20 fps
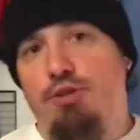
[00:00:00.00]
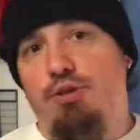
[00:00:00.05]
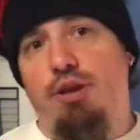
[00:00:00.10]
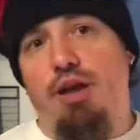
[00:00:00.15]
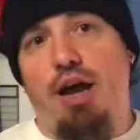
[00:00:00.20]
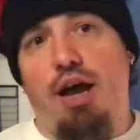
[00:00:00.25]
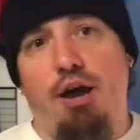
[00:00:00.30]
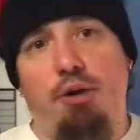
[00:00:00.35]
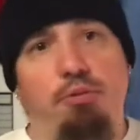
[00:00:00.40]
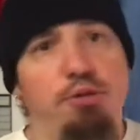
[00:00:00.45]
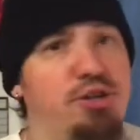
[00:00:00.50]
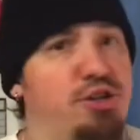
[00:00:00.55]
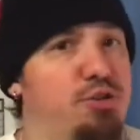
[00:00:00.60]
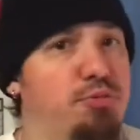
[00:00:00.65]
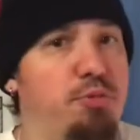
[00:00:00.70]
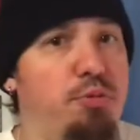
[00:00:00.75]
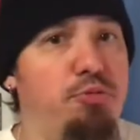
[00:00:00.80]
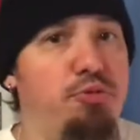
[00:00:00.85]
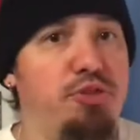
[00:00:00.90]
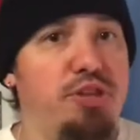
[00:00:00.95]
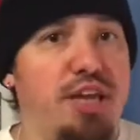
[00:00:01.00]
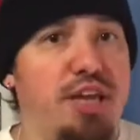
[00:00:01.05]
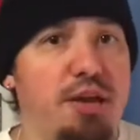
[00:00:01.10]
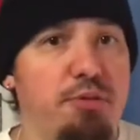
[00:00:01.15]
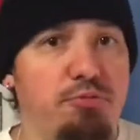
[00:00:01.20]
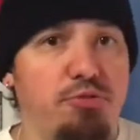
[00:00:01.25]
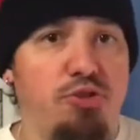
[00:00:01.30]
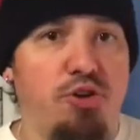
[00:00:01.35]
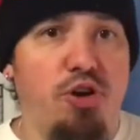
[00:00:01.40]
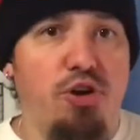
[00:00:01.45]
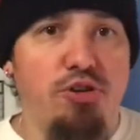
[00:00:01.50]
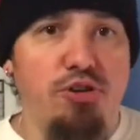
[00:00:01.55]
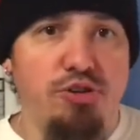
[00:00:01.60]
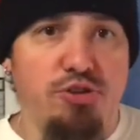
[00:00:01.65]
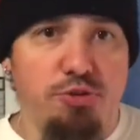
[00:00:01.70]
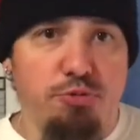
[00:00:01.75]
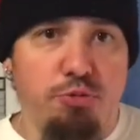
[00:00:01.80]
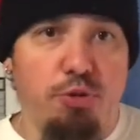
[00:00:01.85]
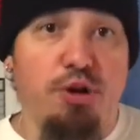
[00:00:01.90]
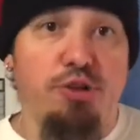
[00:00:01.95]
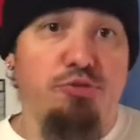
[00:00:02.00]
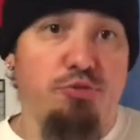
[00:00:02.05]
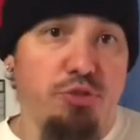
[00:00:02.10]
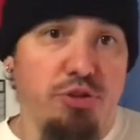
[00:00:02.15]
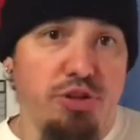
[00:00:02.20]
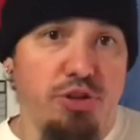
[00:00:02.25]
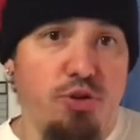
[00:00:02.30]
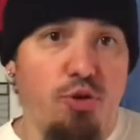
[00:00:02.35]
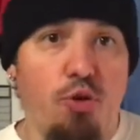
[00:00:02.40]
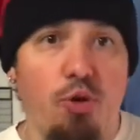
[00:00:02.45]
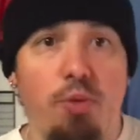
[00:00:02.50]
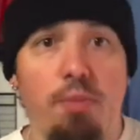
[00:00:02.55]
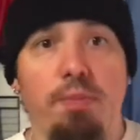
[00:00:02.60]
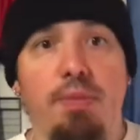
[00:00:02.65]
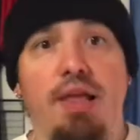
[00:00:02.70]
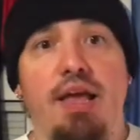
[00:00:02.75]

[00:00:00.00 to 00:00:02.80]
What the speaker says: I wish I remember what the game was called because it was really cool.